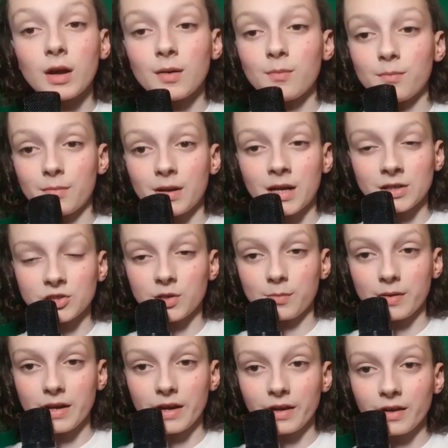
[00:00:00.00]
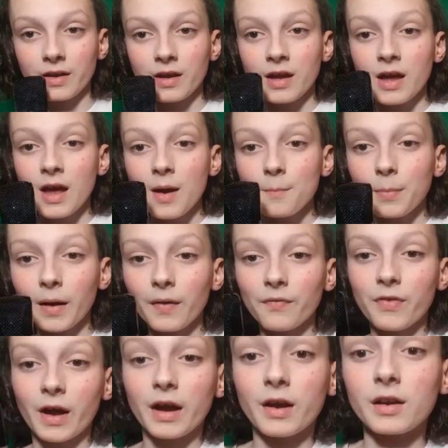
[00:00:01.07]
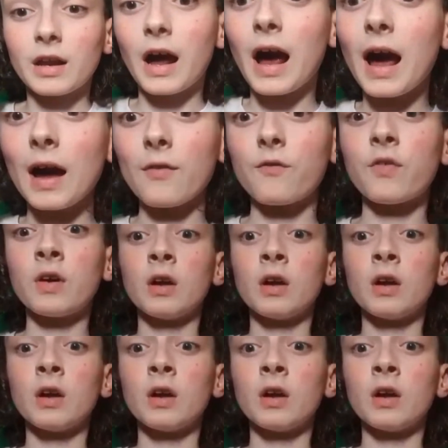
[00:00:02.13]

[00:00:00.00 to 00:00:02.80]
um actually playing, but they're gonna have